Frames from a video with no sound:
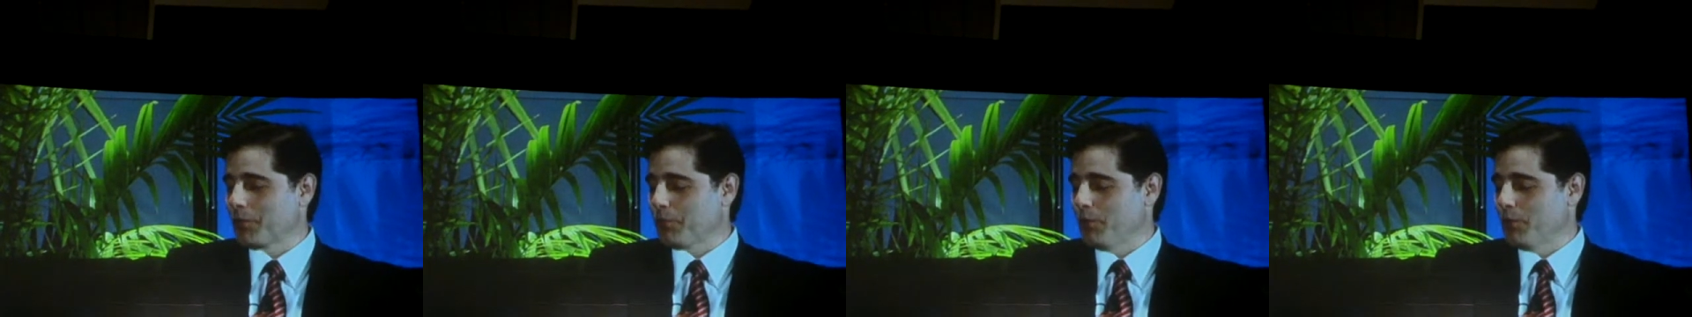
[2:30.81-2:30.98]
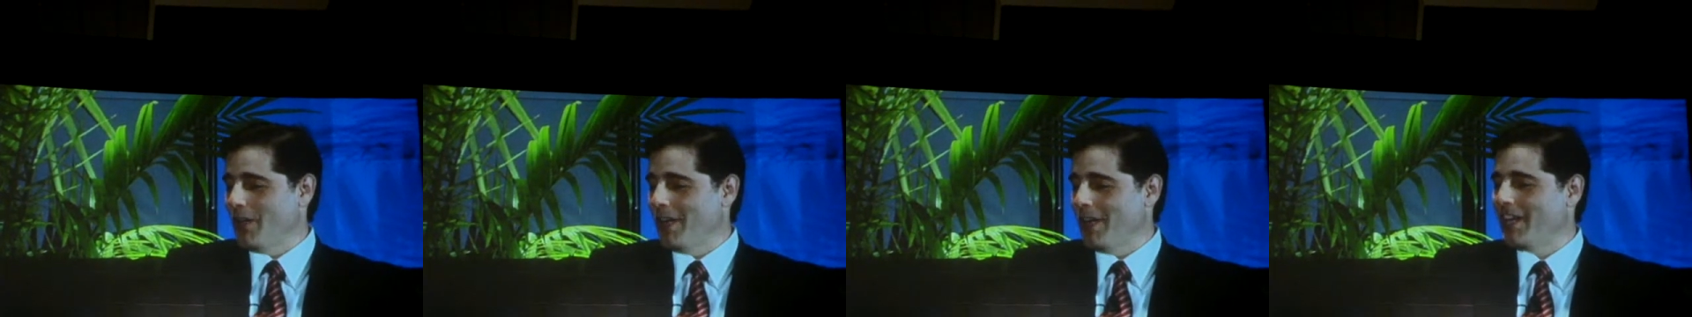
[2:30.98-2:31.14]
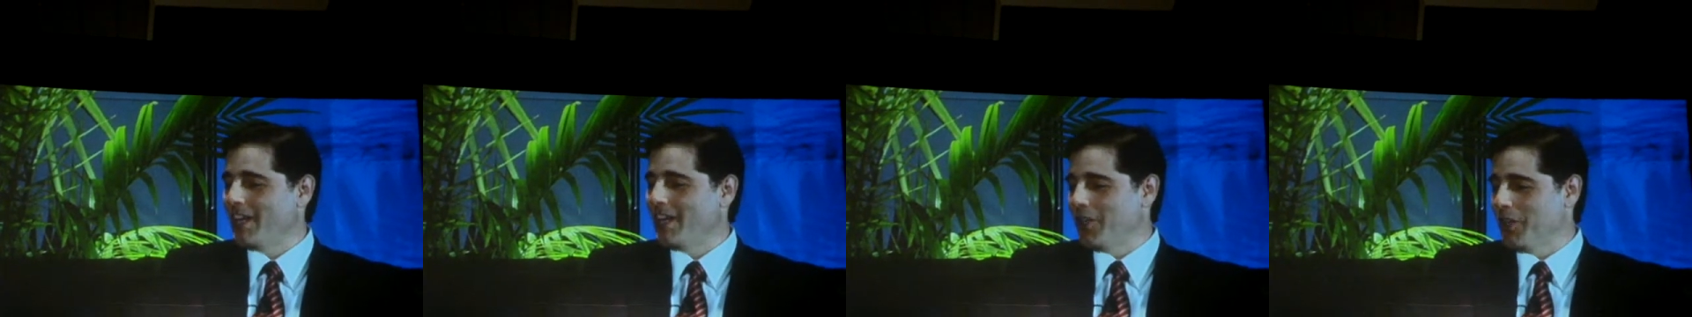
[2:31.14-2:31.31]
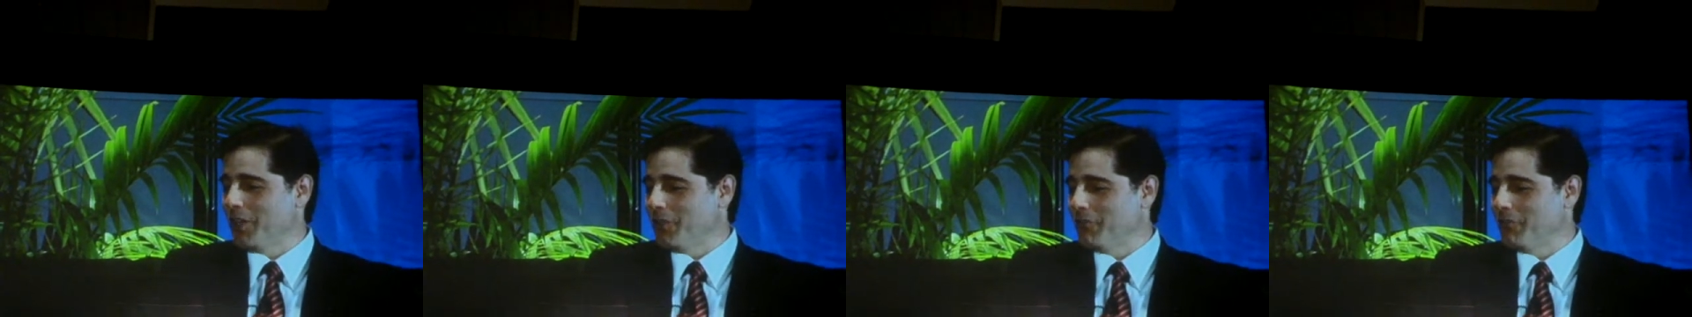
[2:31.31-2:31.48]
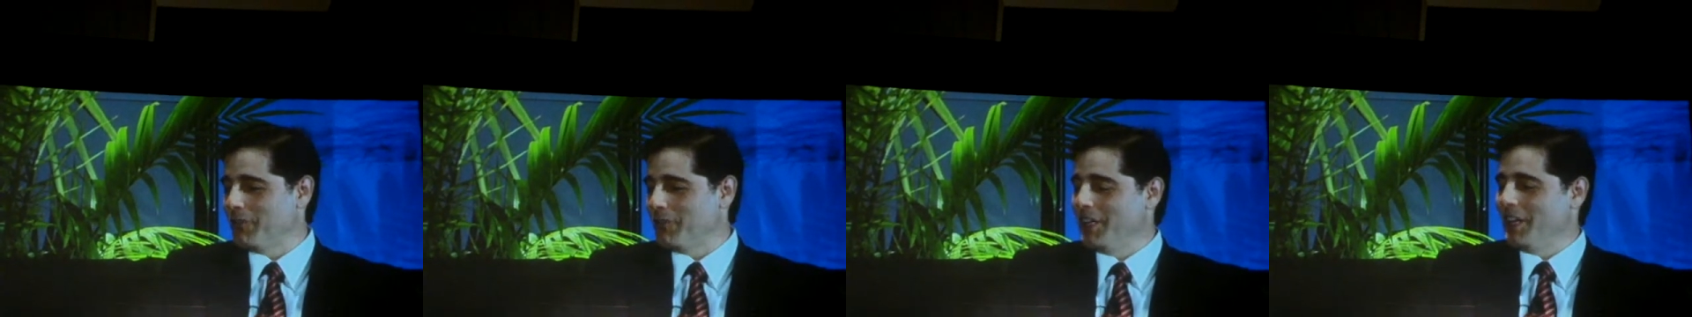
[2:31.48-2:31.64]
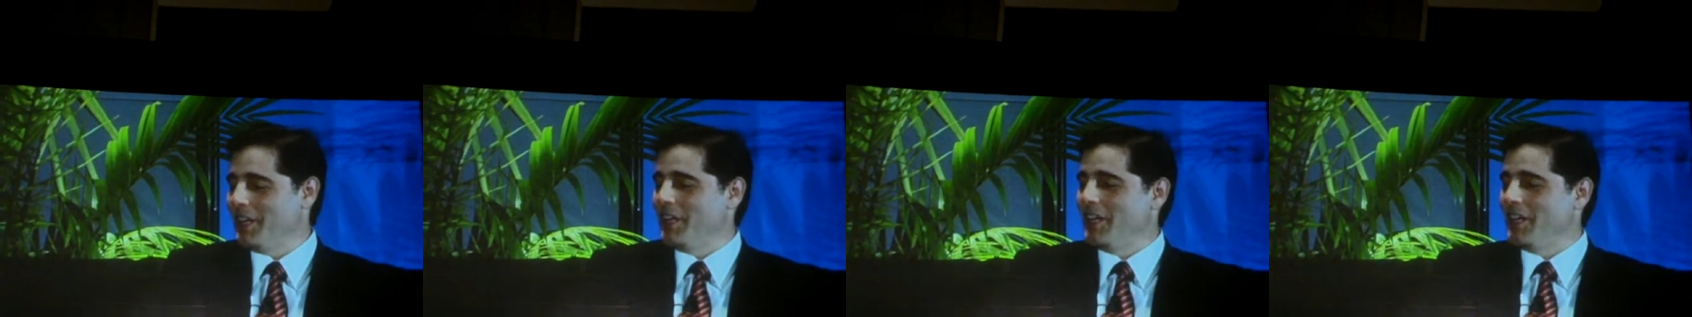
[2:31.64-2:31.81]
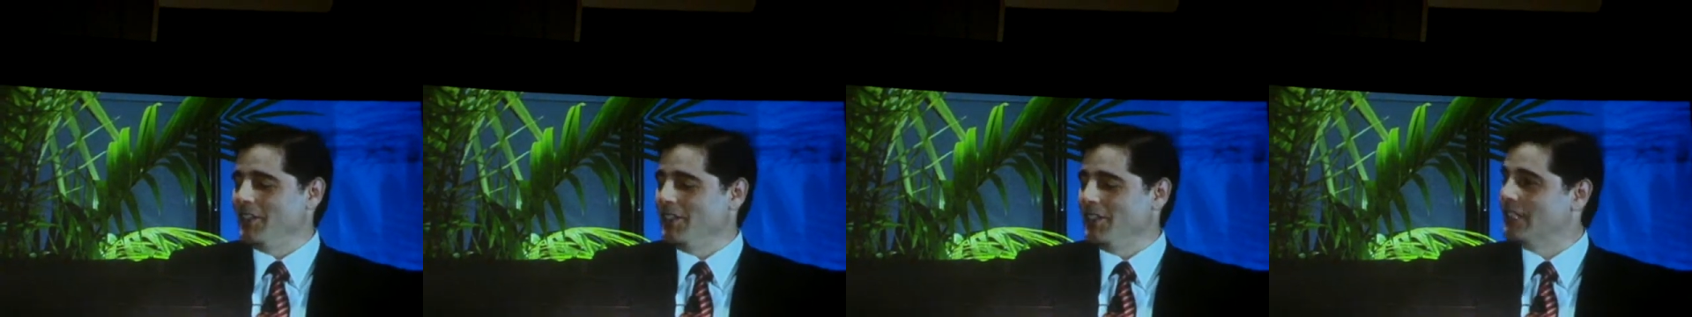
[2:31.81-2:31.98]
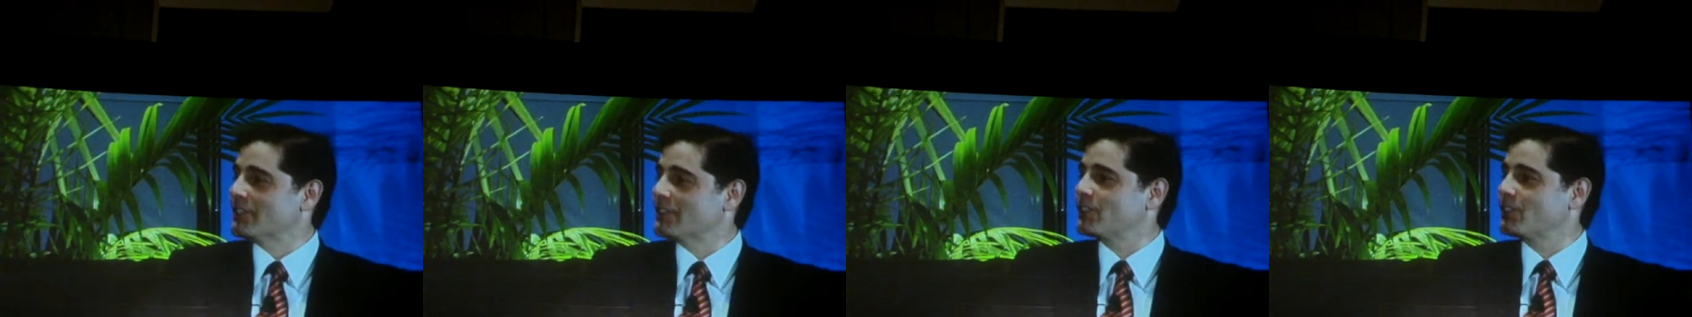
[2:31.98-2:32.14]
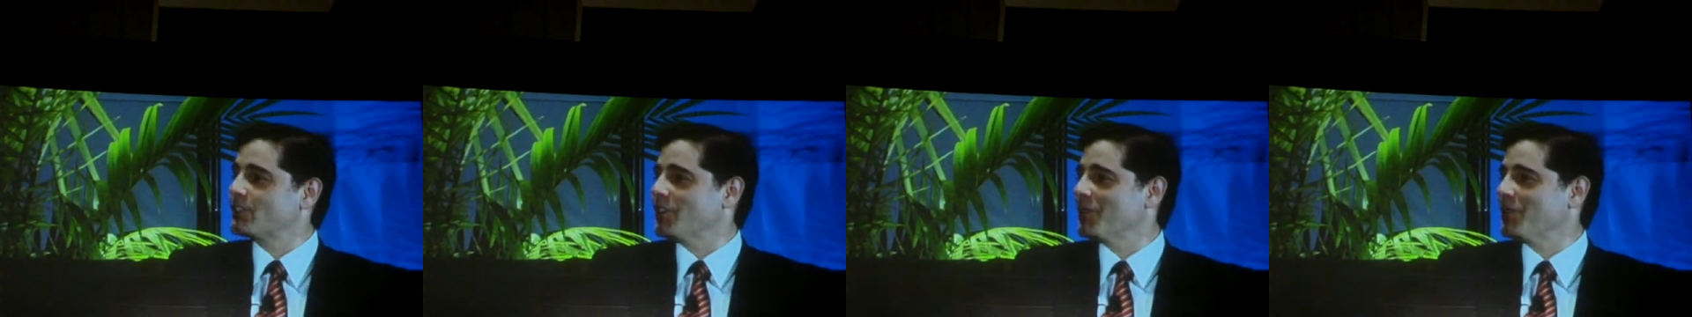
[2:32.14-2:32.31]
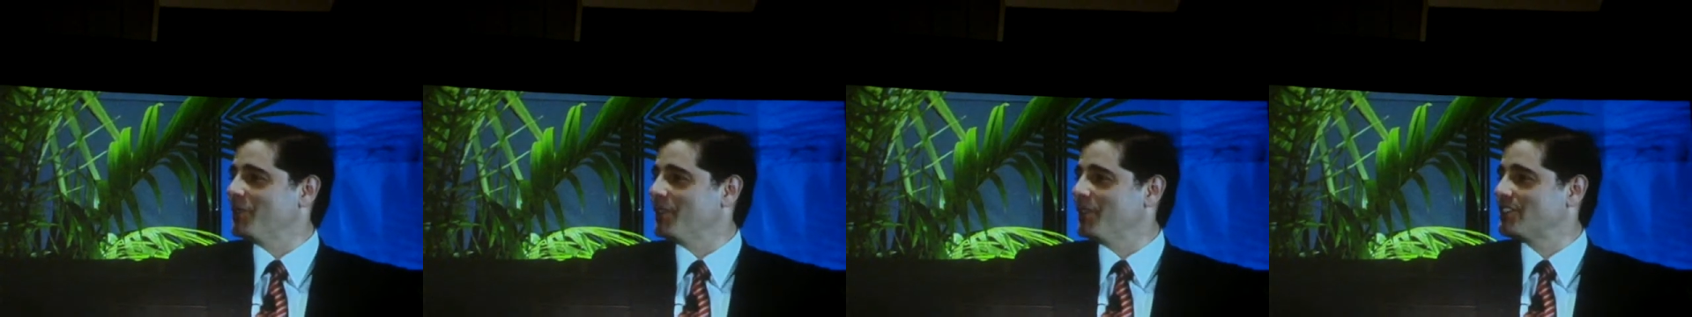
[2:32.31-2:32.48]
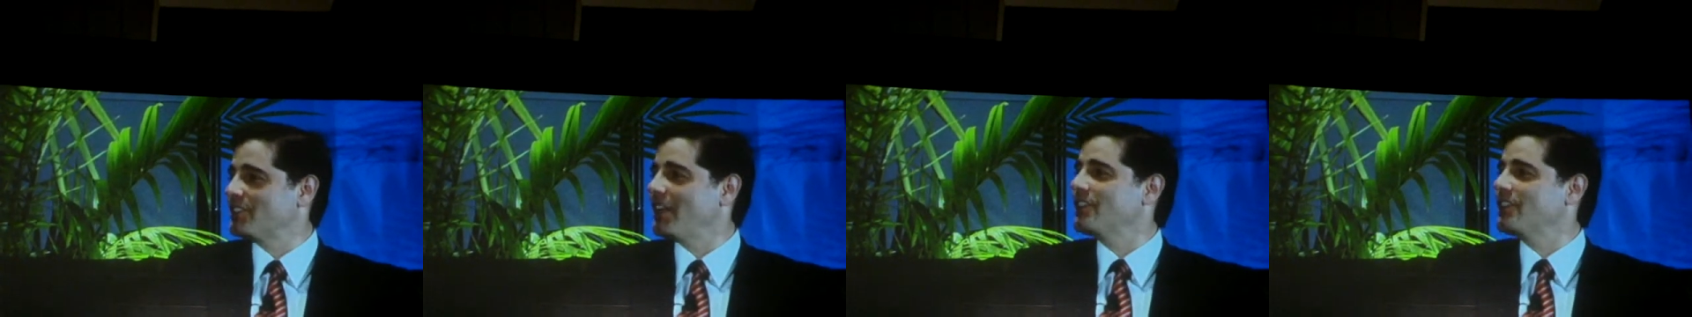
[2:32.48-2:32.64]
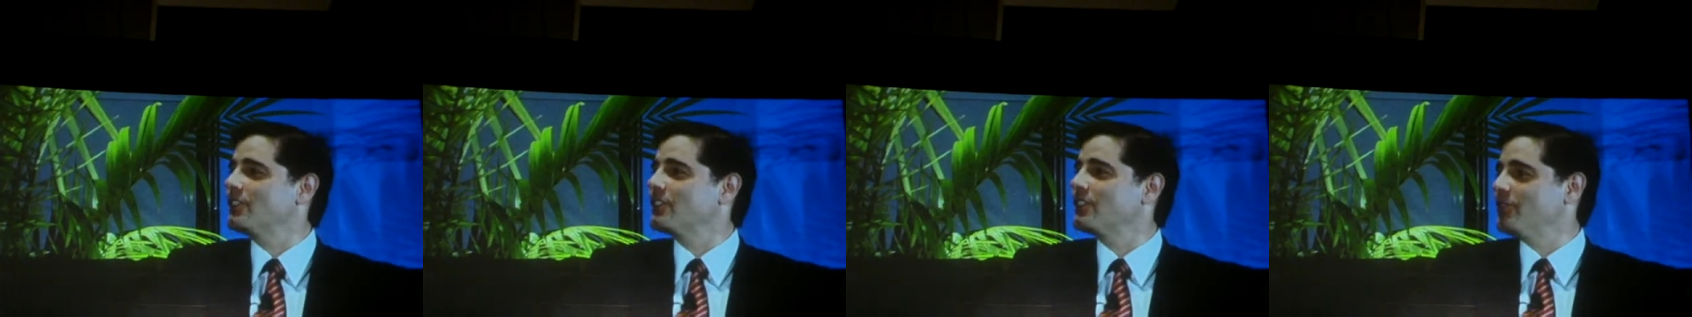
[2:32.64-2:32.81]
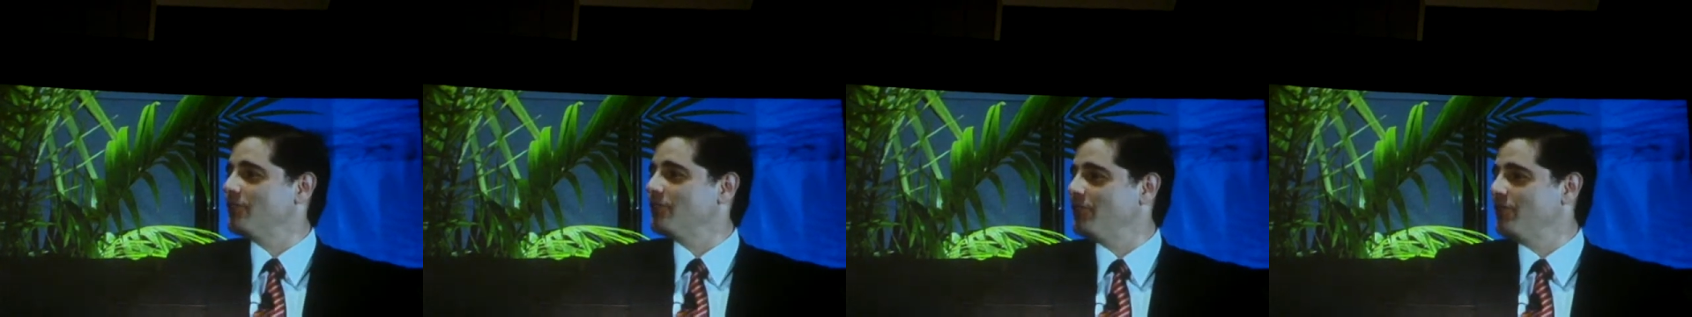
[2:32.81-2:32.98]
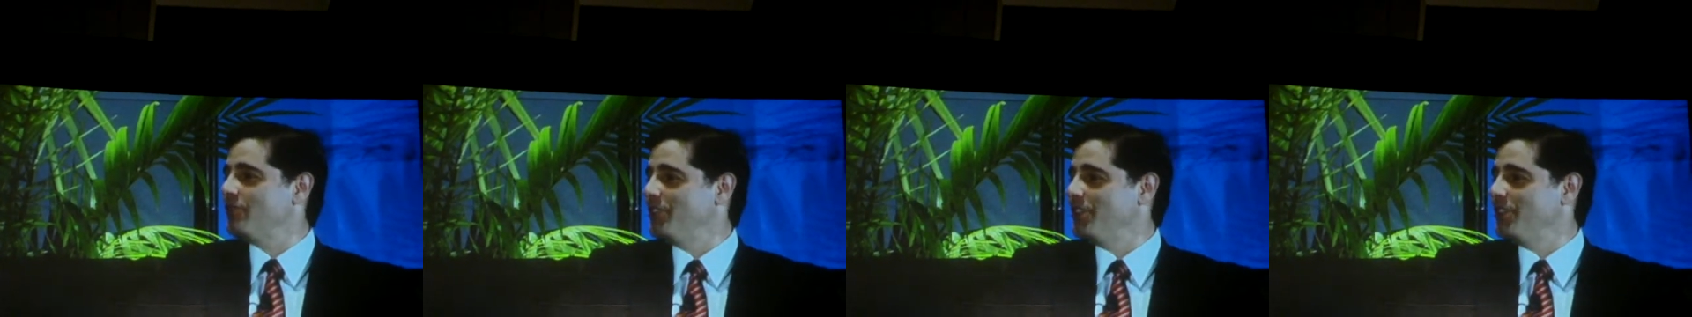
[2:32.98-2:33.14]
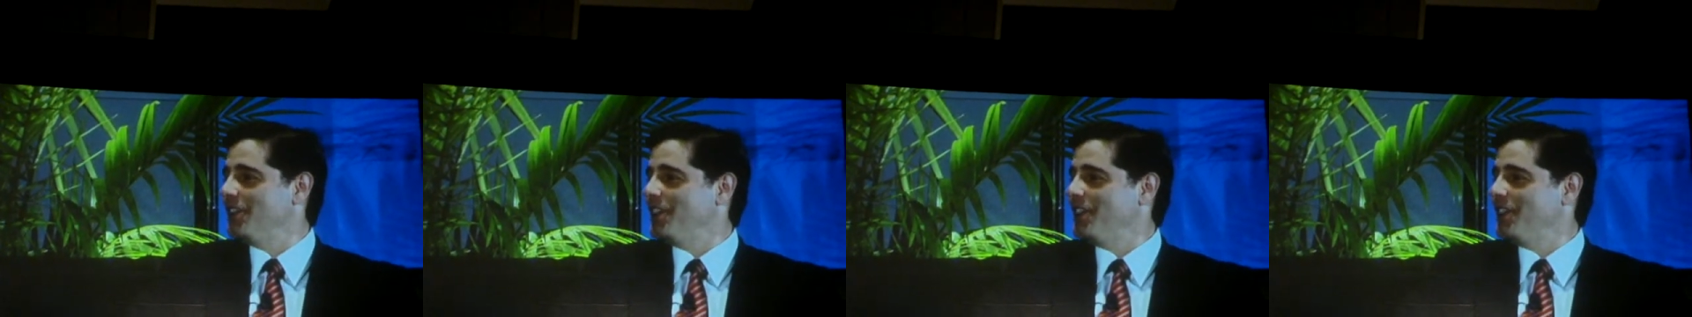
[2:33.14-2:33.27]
plenty of near-term incentive